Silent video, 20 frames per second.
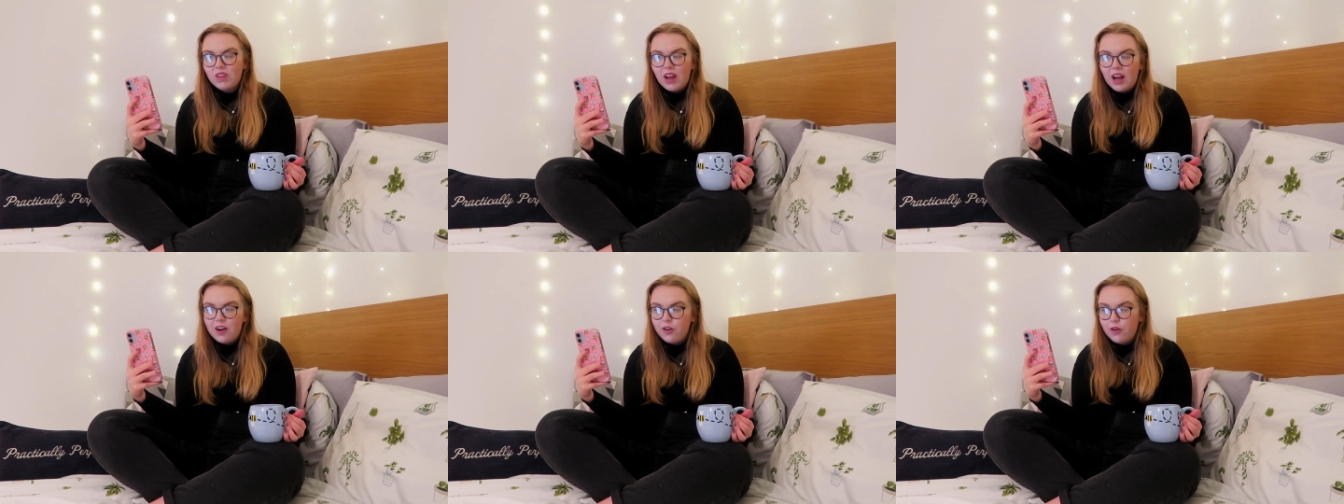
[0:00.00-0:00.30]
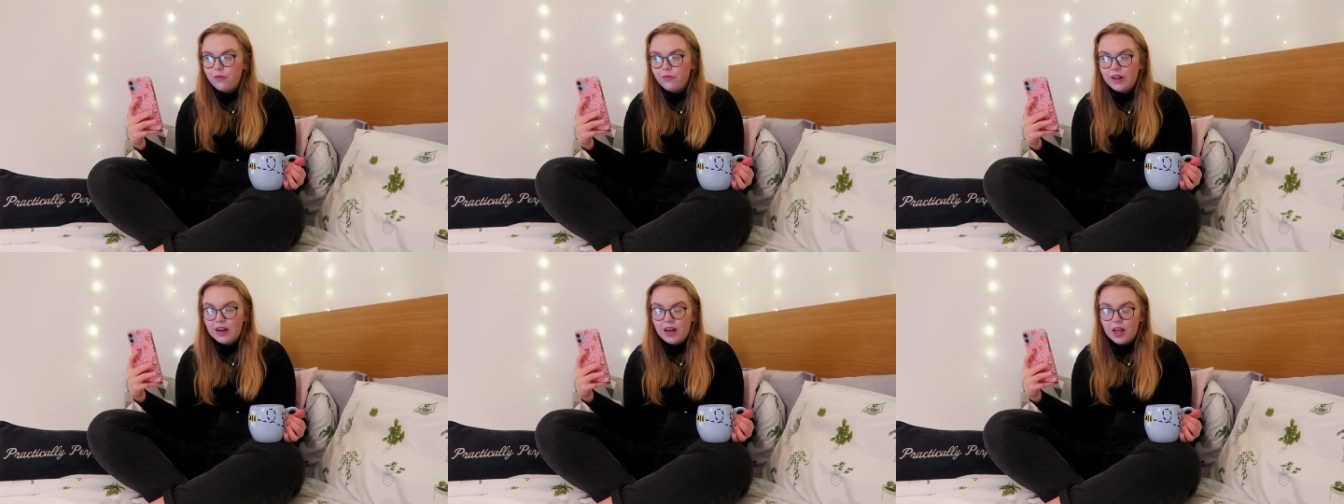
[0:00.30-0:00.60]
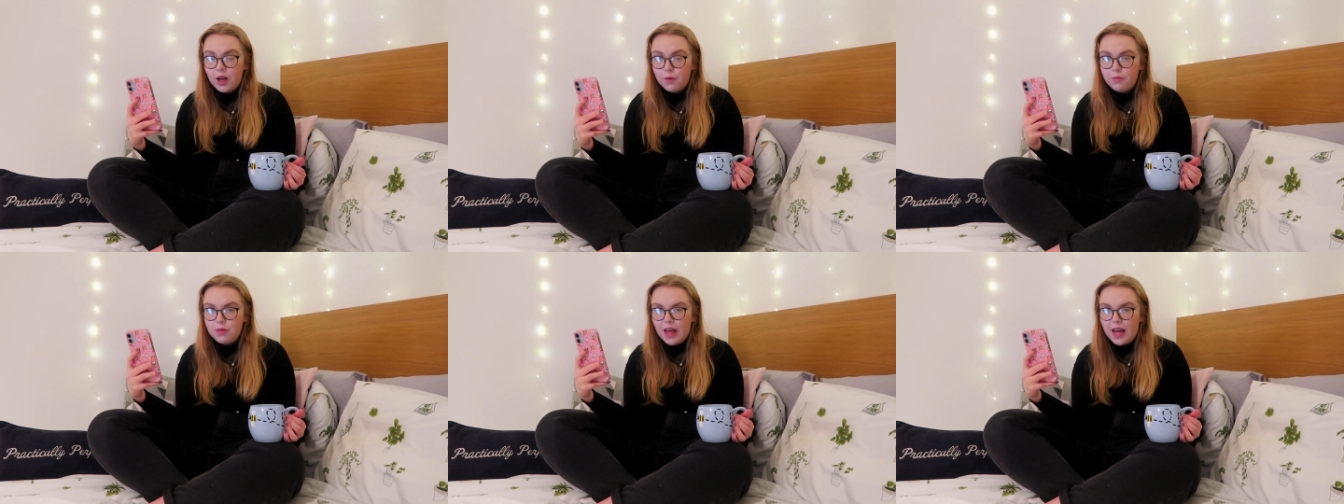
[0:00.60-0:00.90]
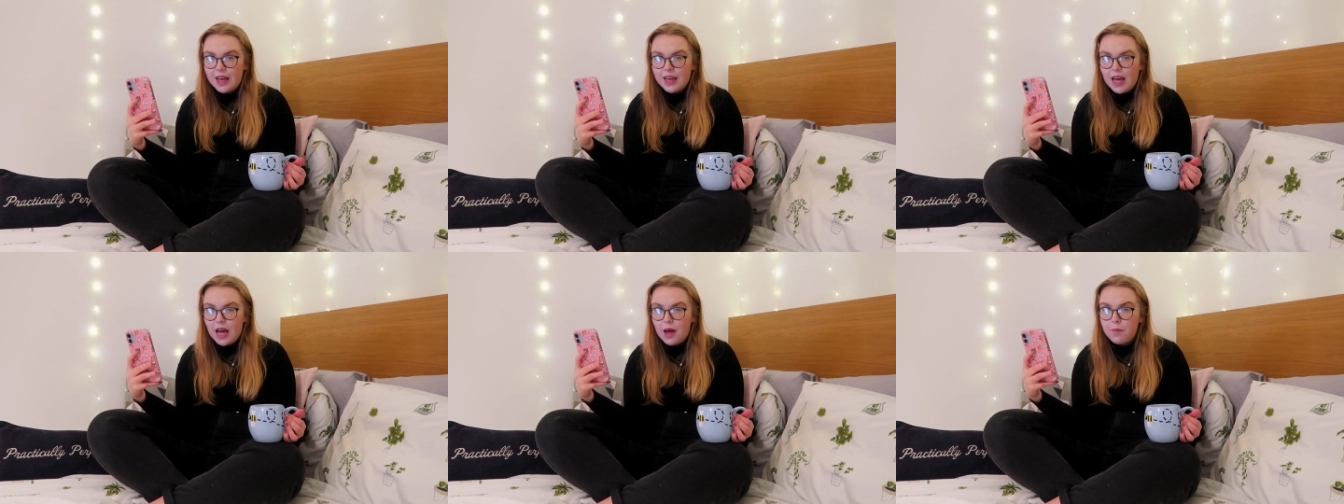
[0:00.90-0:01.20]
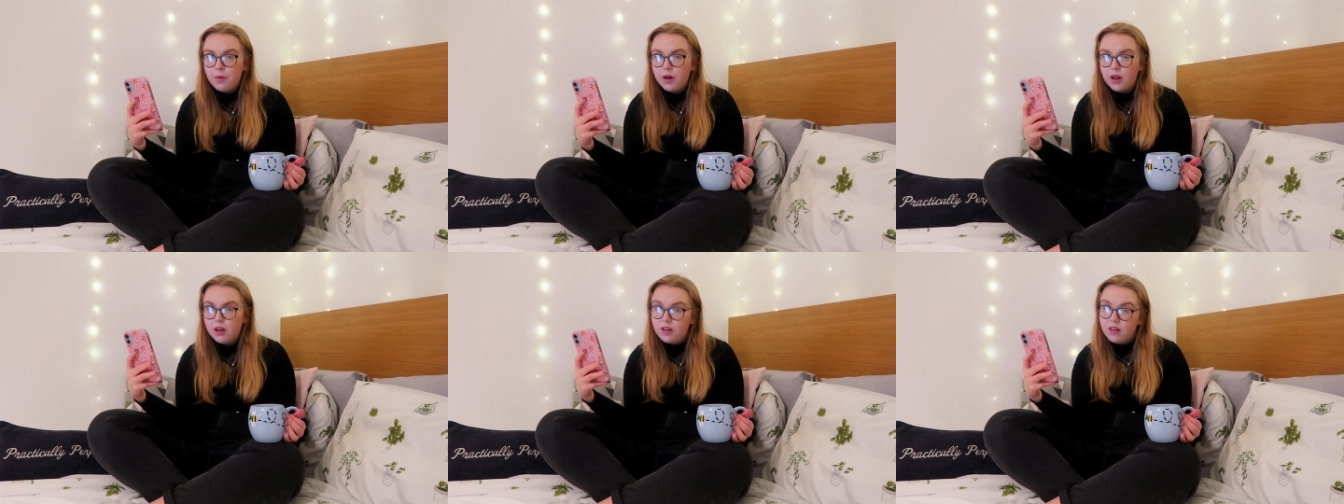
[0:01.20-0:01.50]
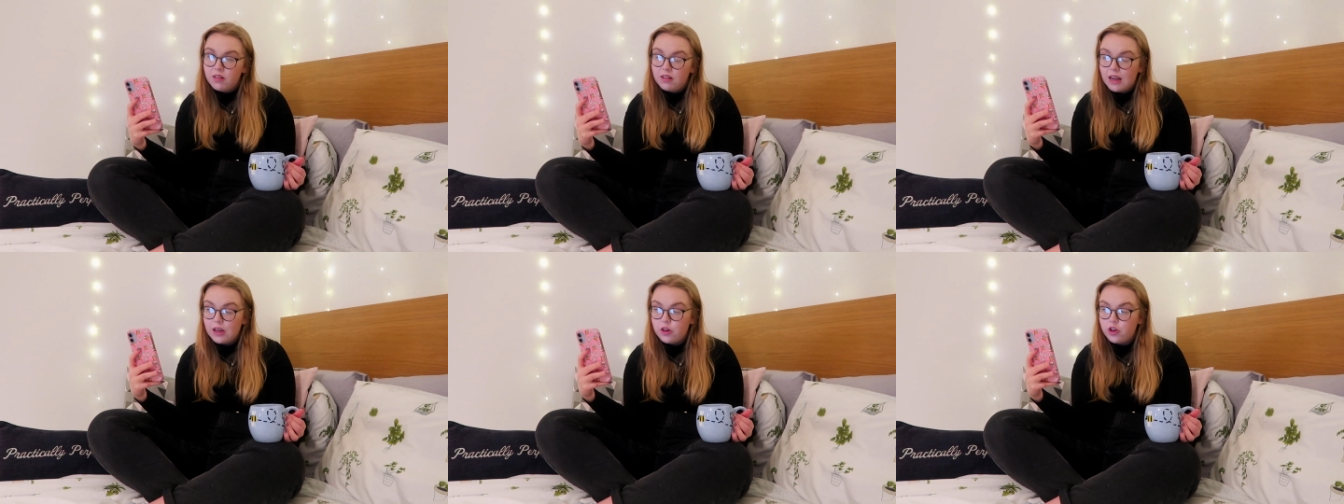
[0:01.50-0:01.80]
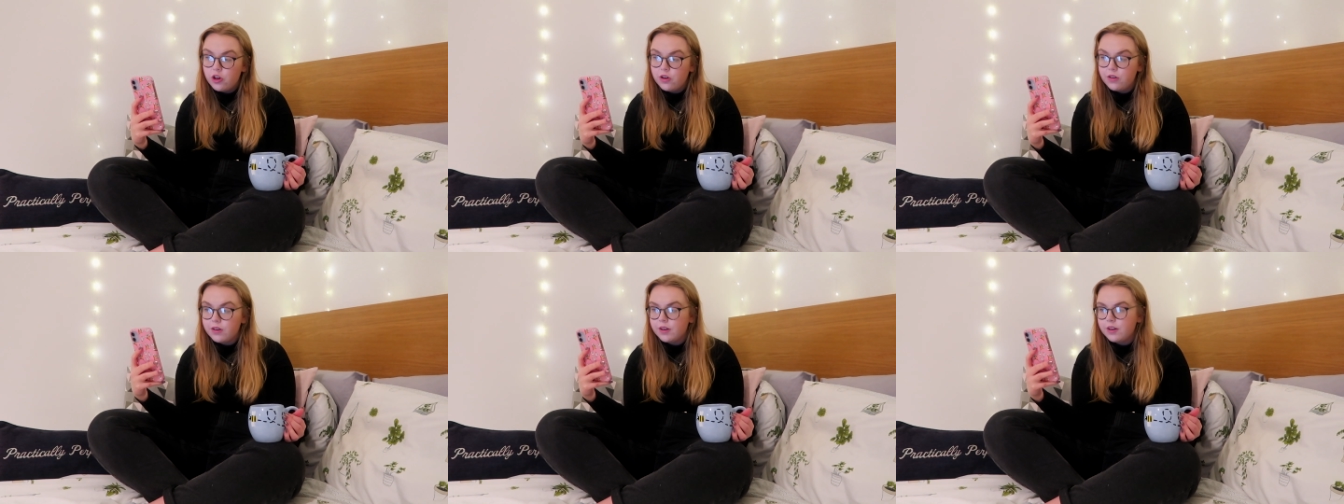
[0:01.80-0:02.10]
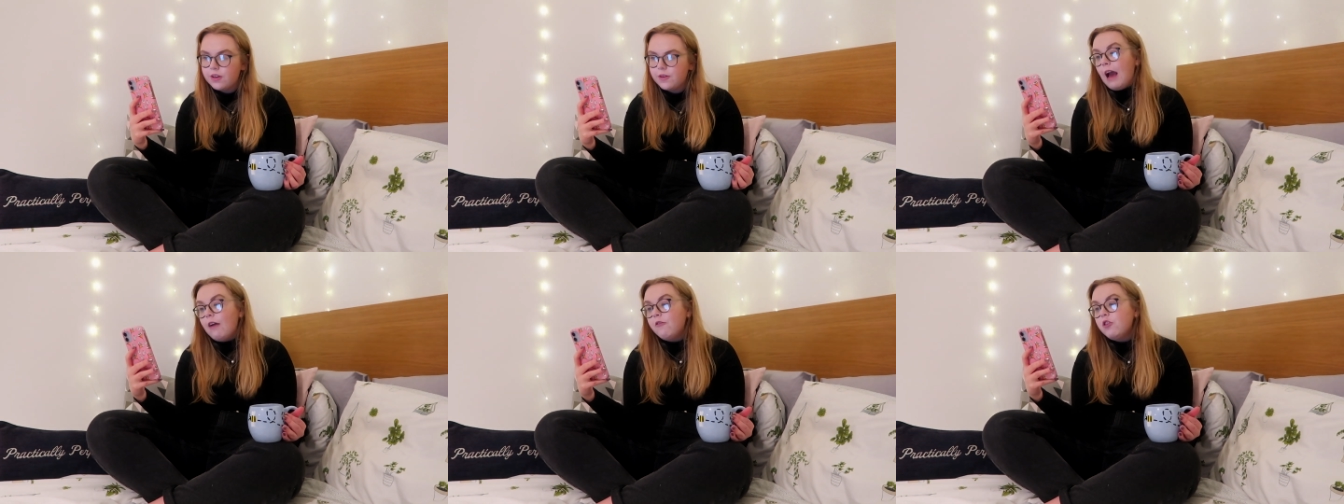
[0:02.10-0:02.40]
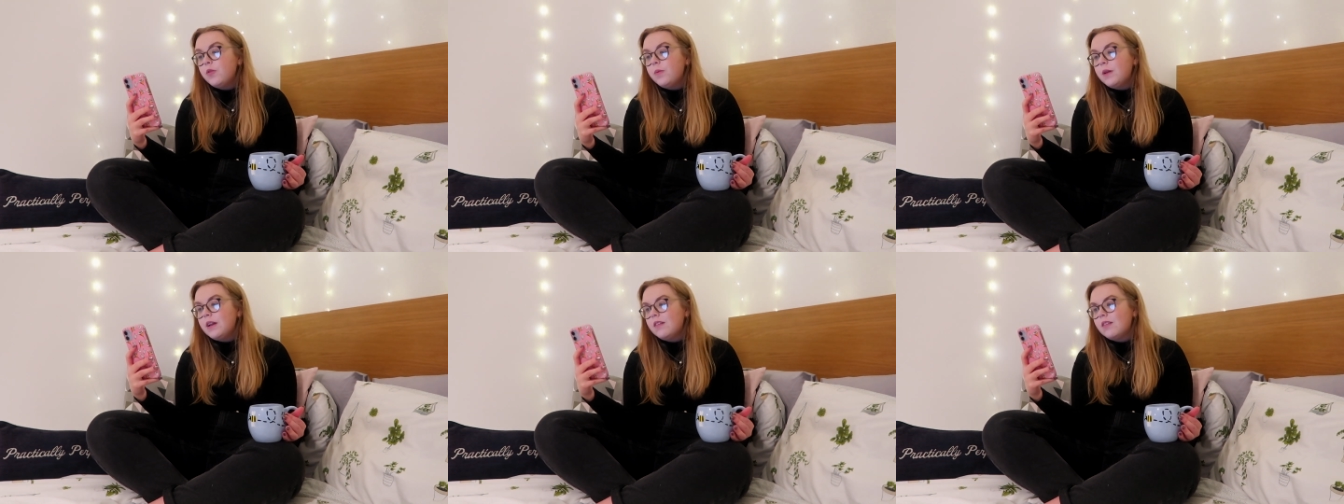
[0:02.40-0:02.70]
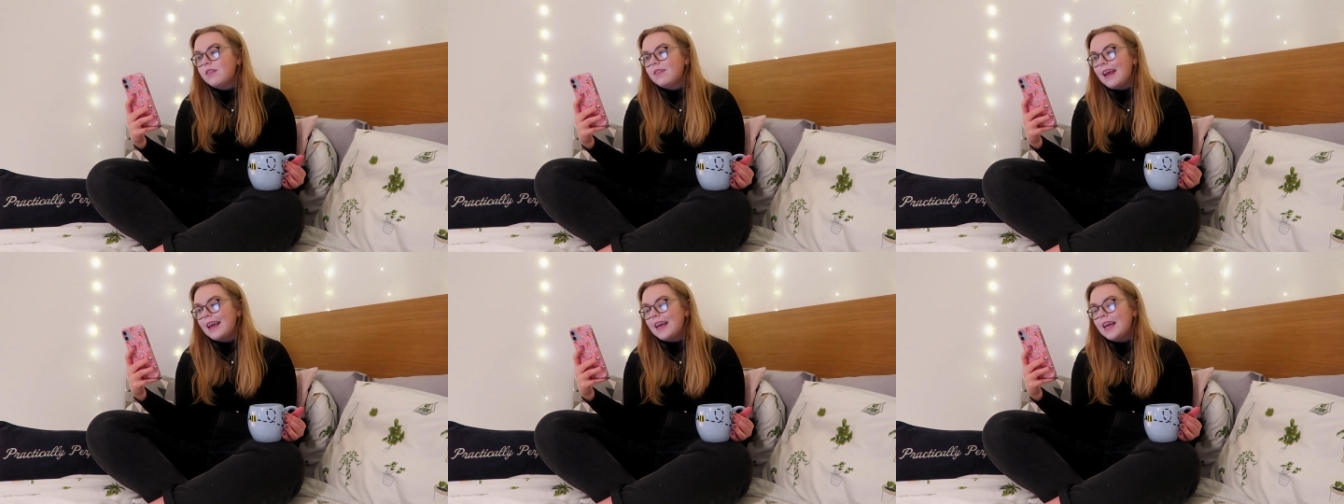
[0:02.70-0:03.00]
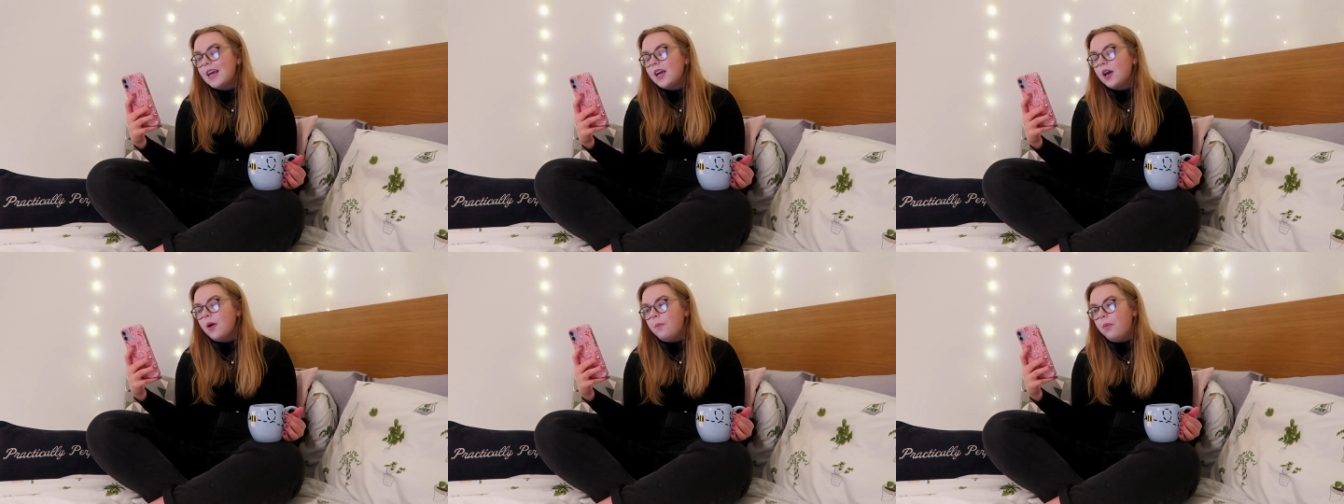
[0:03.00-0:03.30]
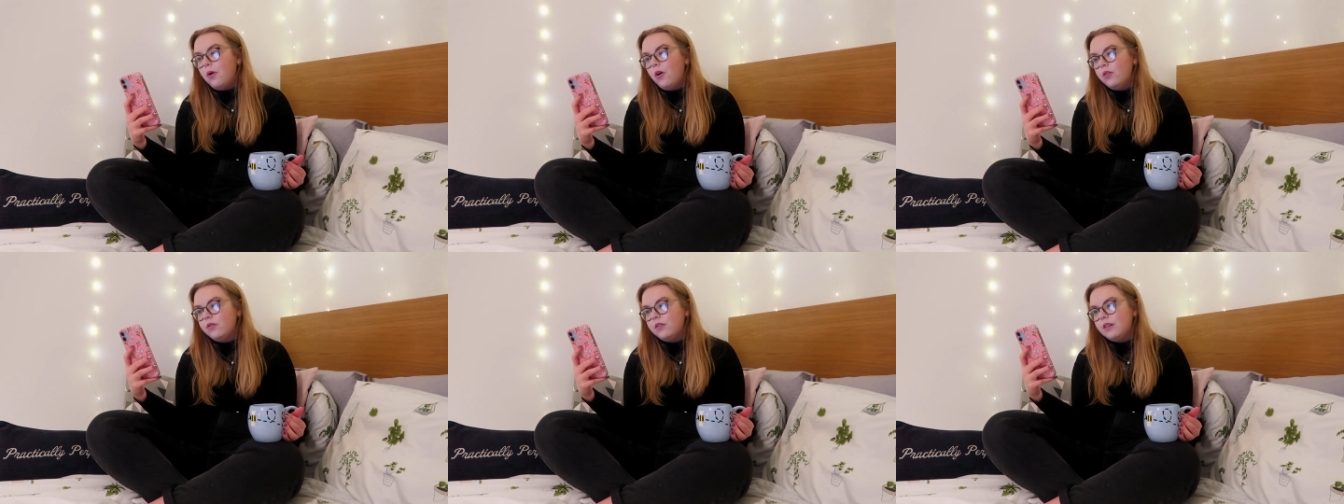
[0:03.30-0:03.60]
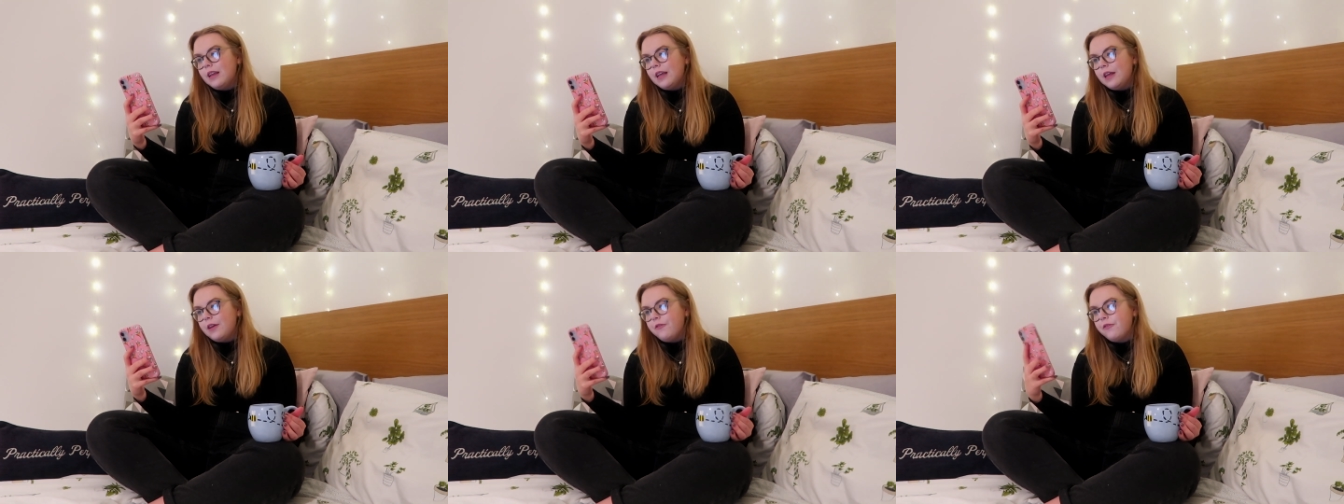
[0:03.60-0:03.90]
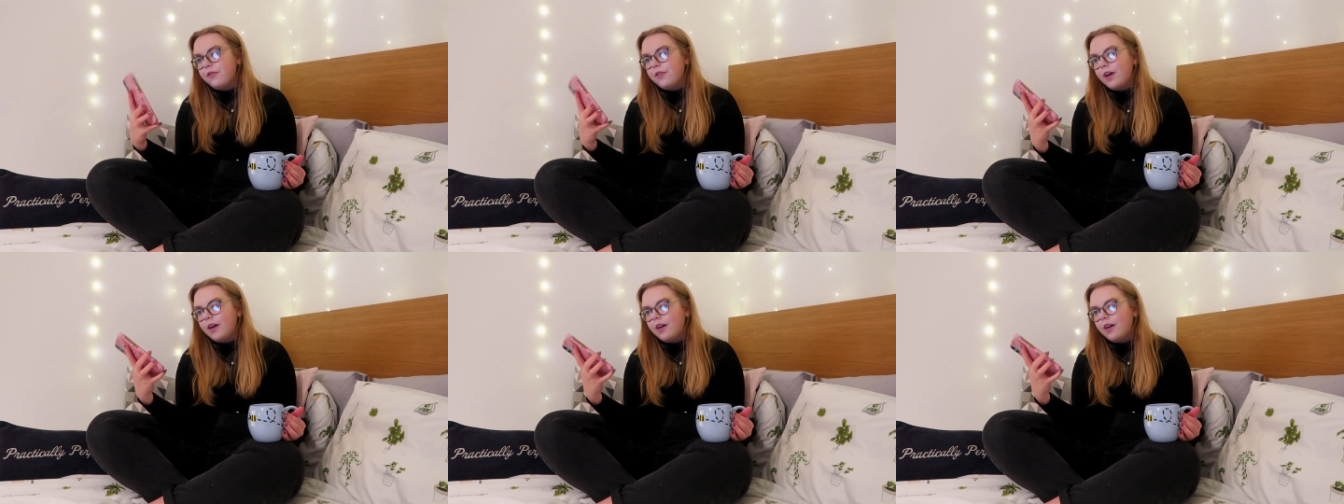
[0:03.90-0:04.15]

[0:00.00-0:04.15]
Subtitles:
I don't feel like I'm there yet, but stay tuned. Have you been staying positive?